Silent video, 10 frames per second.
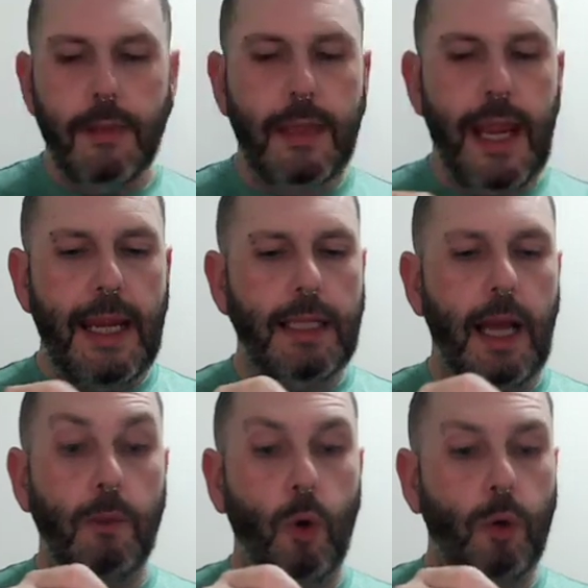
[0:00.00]
Then
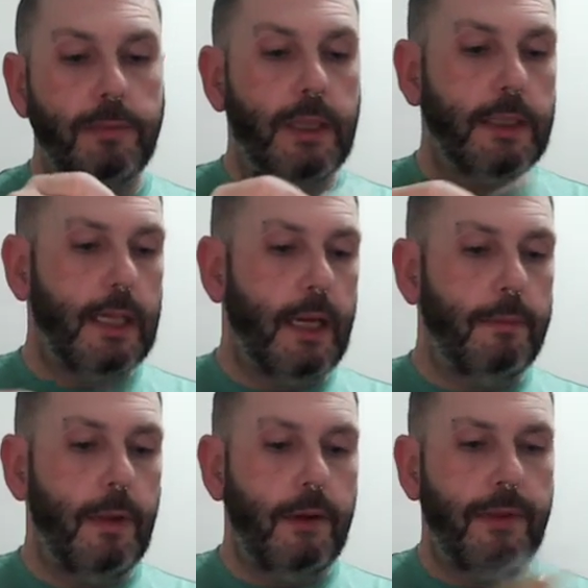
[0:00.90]
I warmed
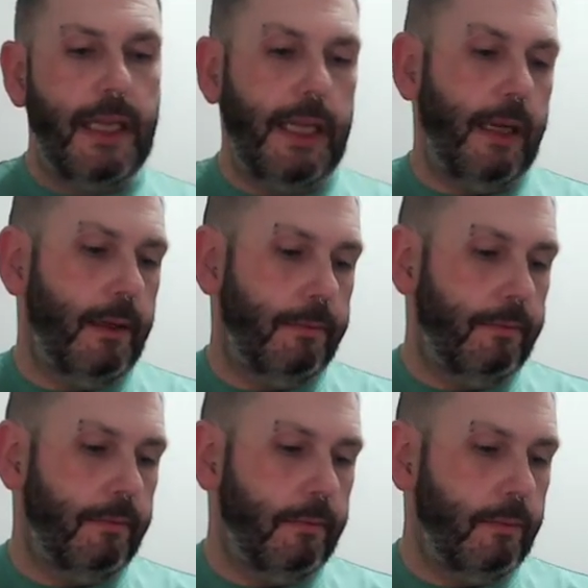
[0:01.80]
some of the,
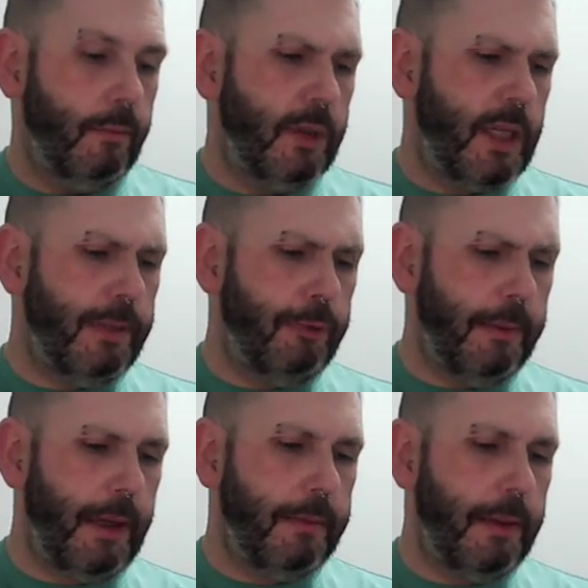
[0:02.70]
was this Bring
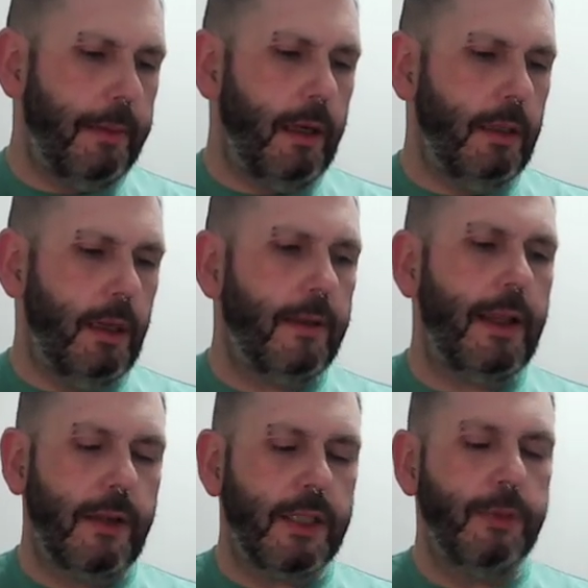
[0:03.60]
Back My Bar? I
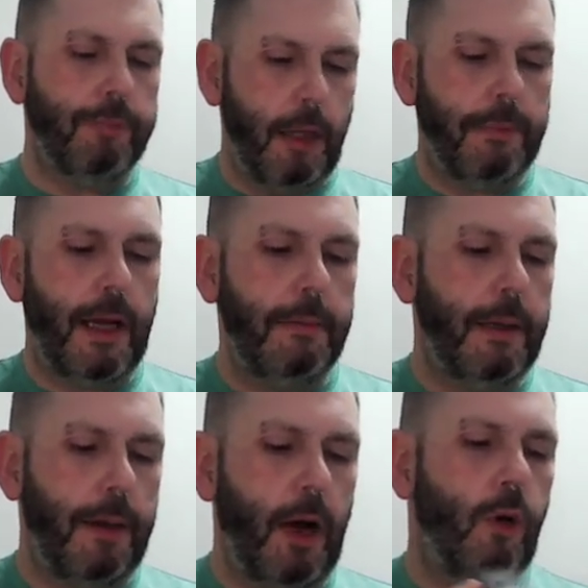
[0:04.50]
think this was Bring Back My
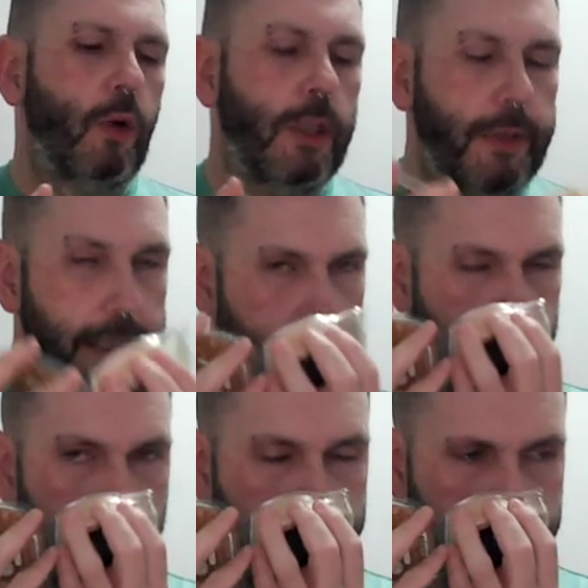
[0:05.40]
Bar, All You Need Is
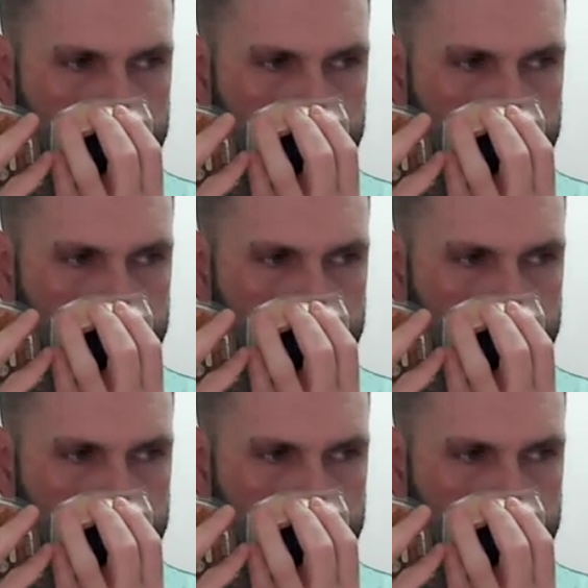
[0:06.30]
Love.